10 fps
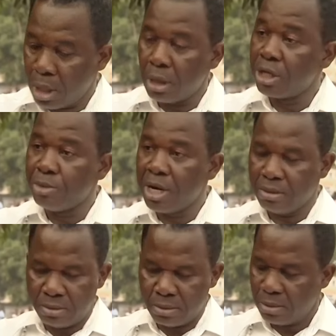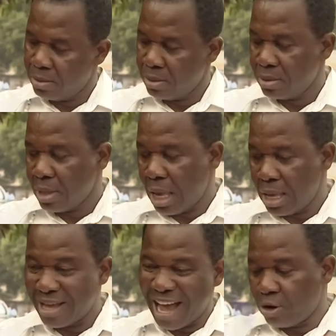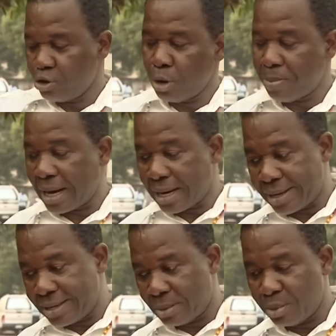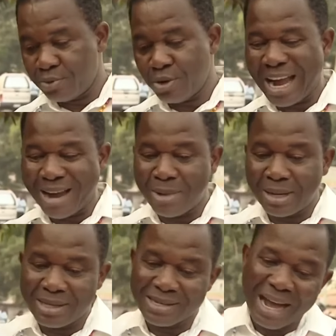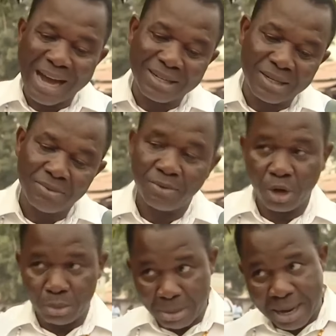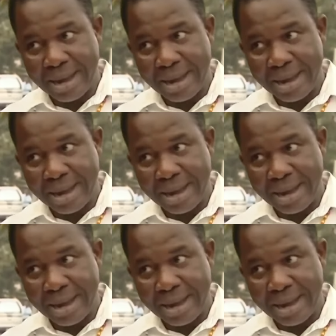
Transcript: Ejima, I go chop akara here before I mark this card for your mama.